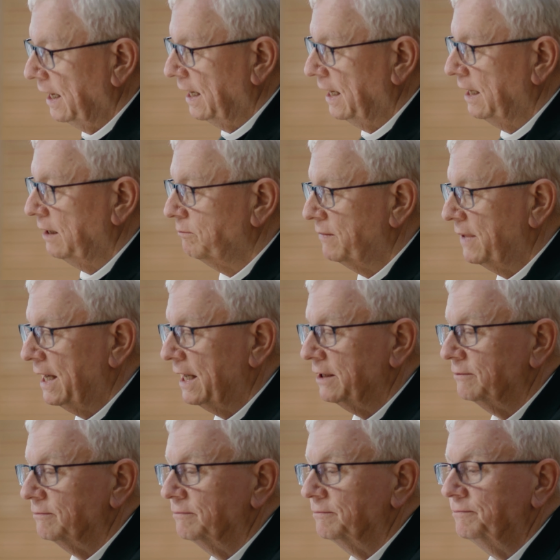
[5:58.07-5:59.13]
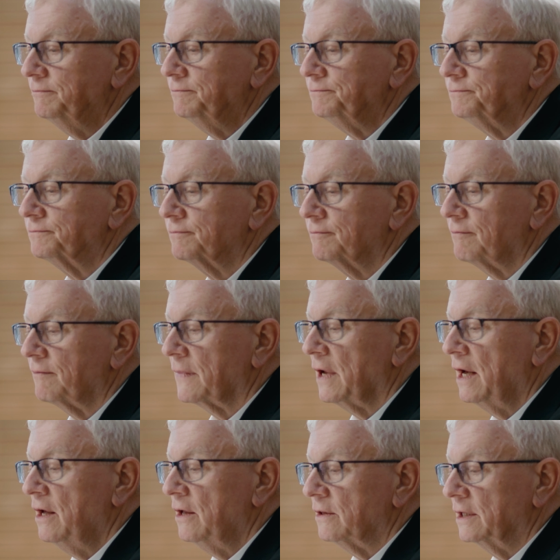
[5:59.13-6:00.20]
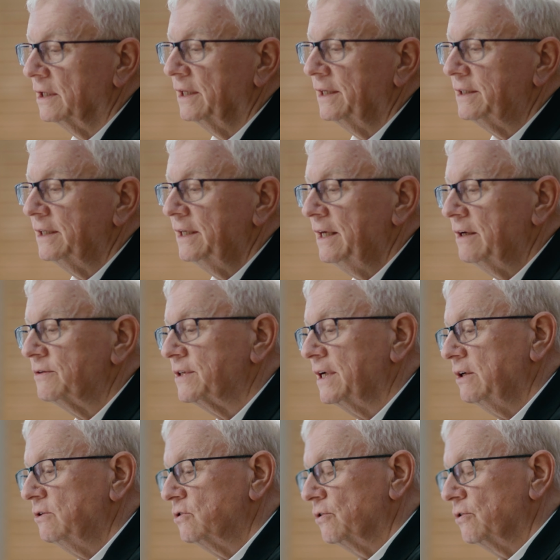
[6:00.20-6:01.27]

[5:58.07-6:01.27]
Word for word: Amen. The Litany of St.